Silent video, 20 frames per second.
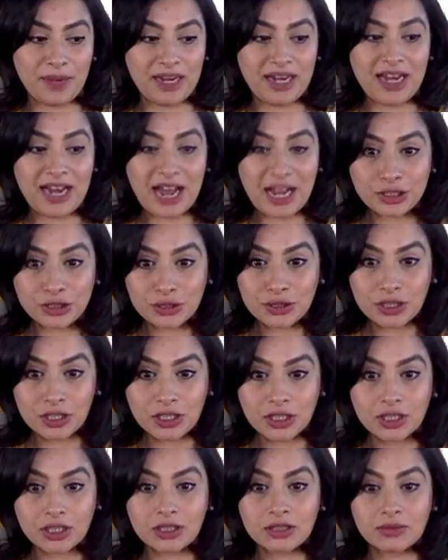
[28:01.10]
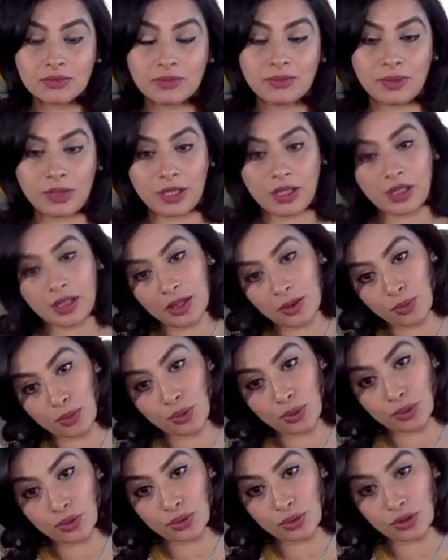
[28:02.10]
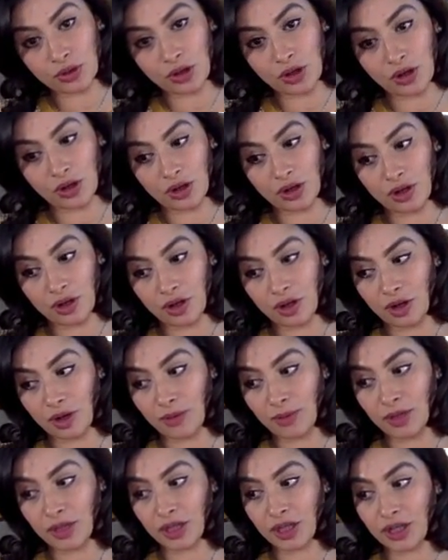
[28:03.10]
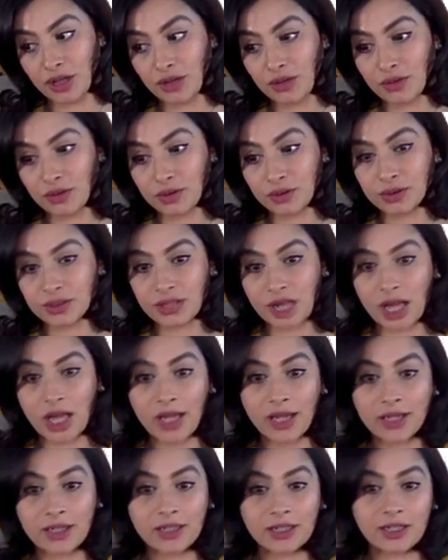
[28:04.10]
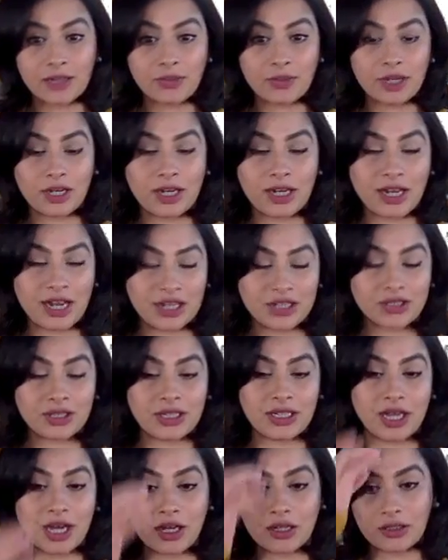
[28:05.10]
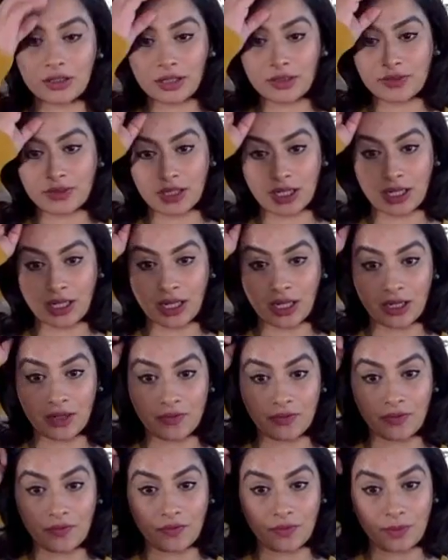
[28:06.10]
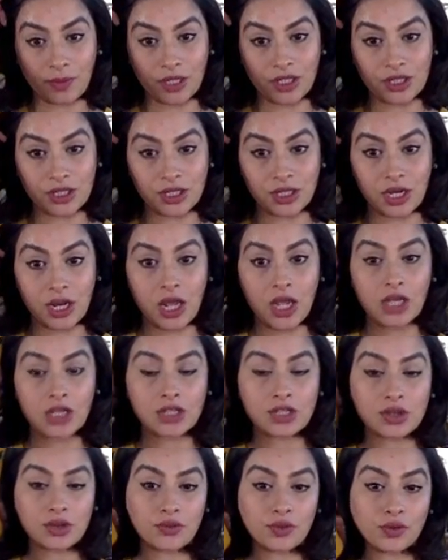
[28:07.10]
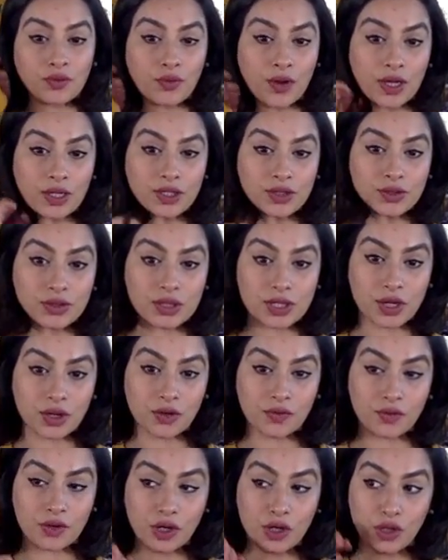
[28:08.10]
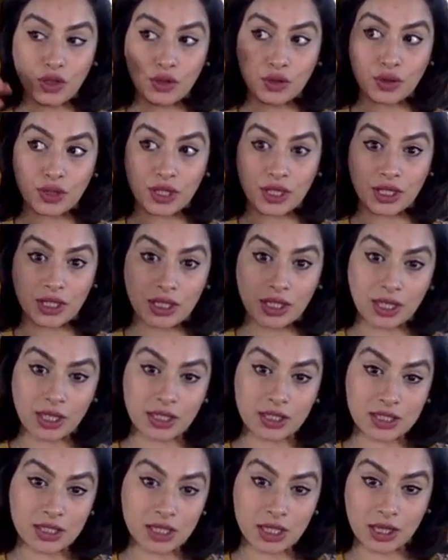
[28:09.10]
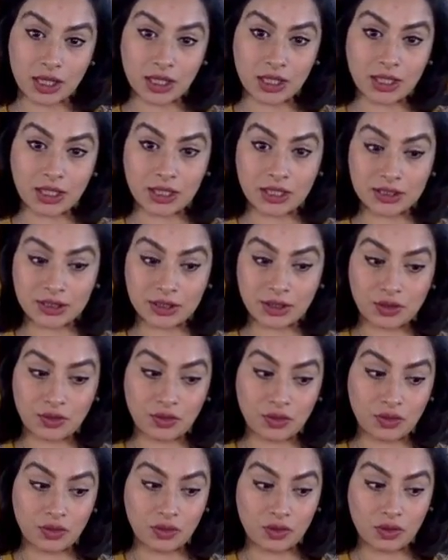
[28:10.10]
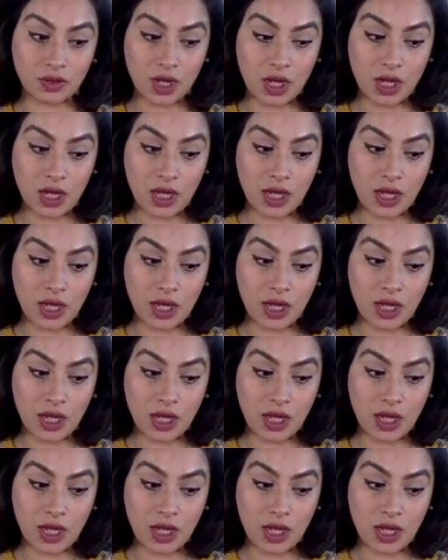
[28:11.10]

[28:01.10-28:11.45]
naturally. Being born a mercurial sign, we're naturally hungry for that kind of information. So if you find yourself looking into things or